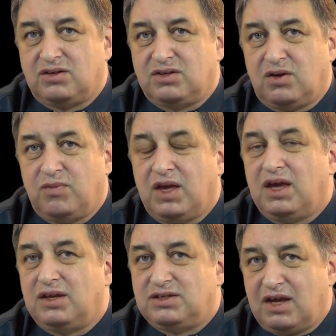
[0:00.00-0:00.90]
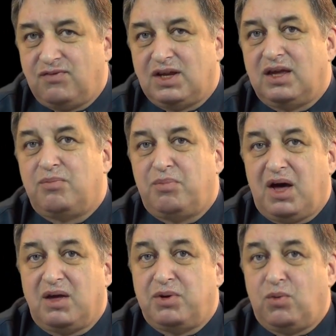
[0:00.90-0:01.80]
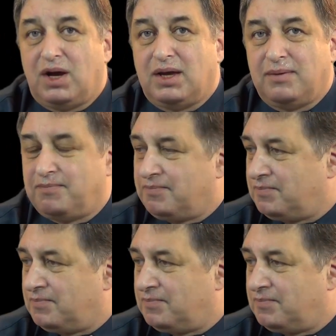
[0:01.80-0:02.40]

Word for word: So definitely buyer beware.